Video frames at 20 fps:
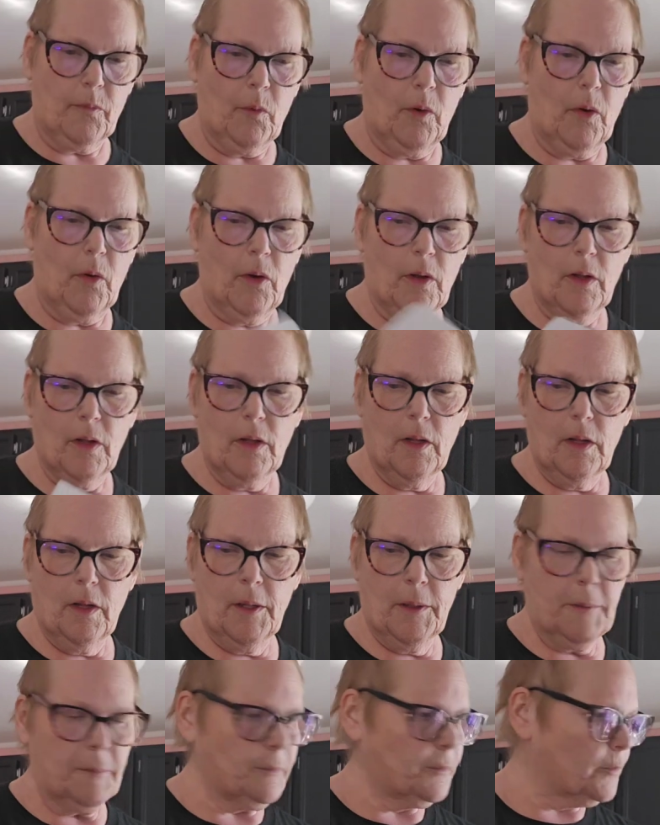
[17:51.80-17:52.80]
Whoa.
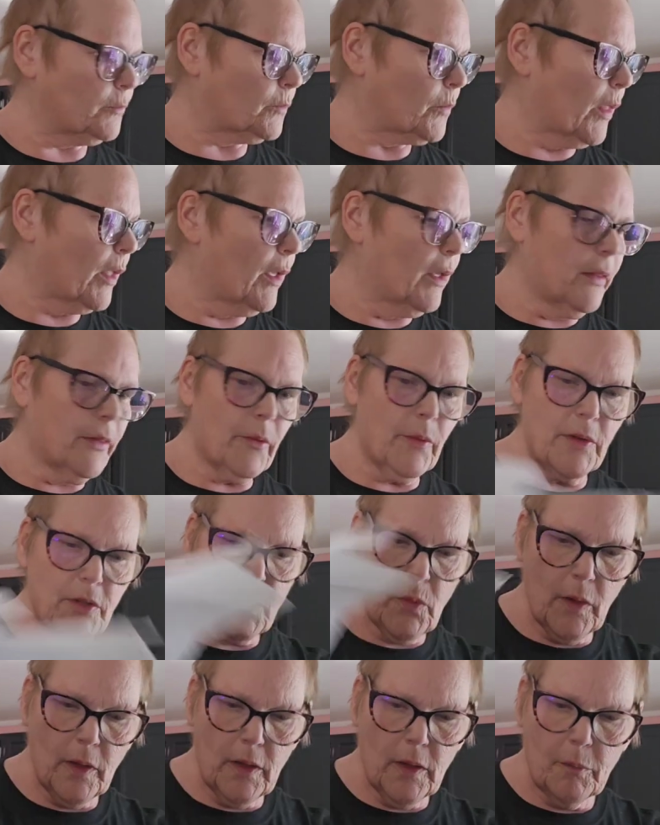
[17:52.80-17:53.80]
The
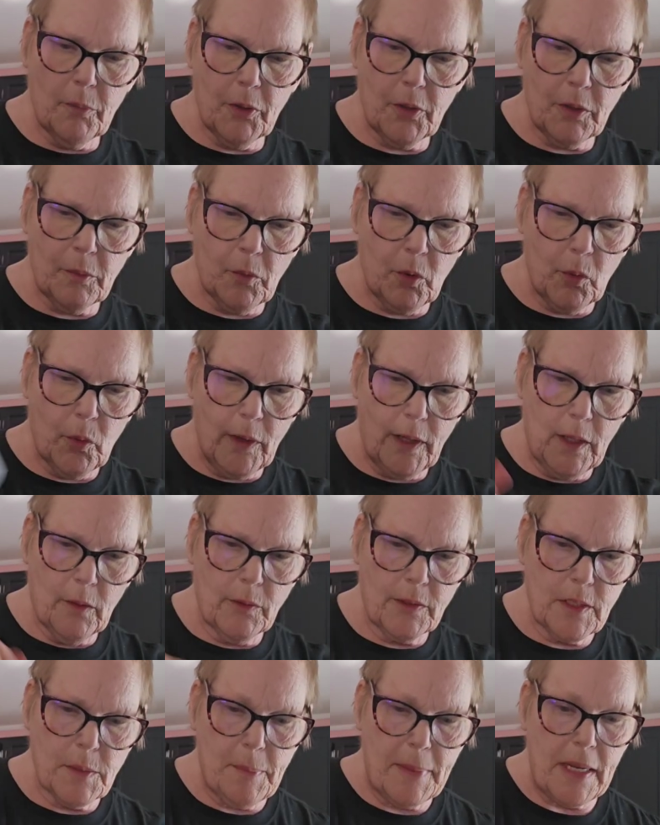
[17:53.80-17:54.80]
reason why I didn't put them away
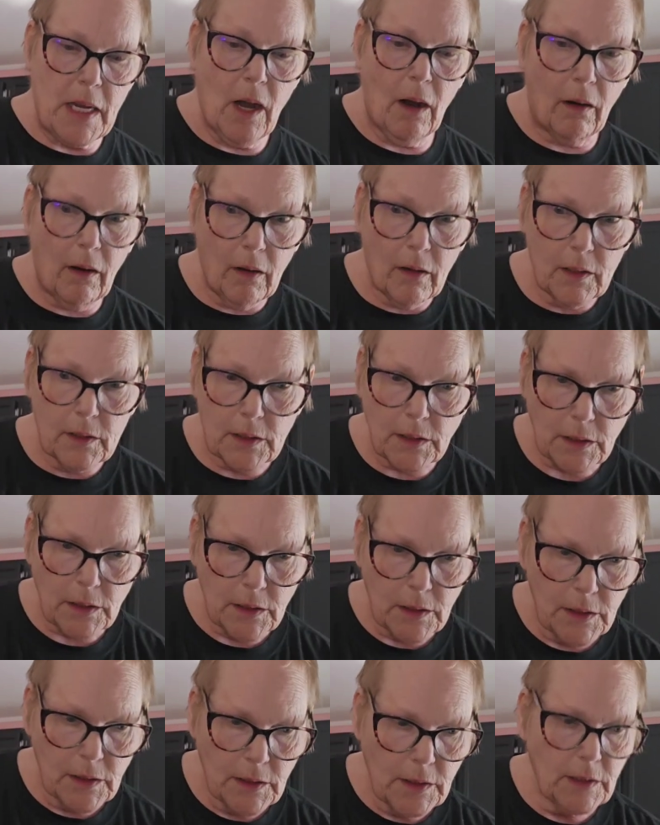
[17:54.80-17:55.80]
was
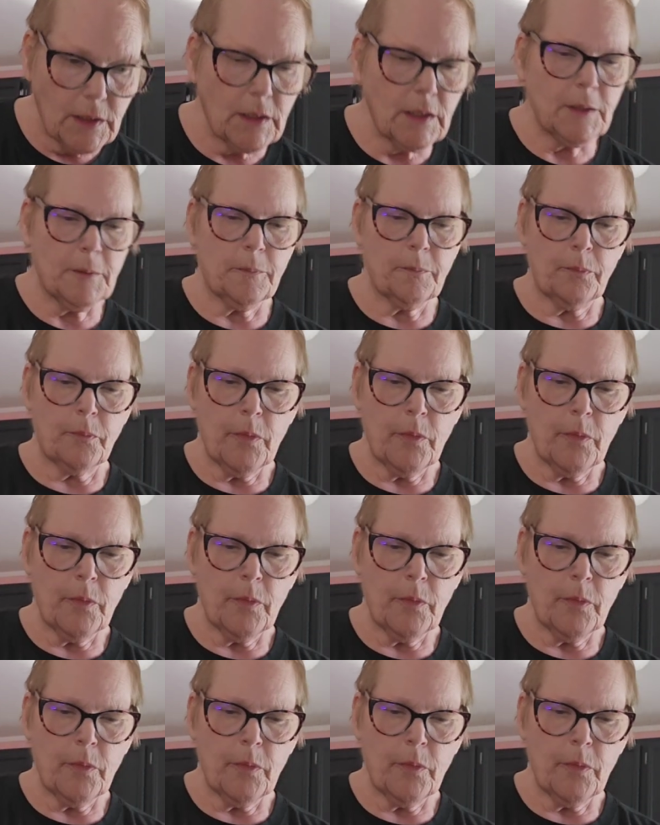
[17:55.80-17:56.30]
because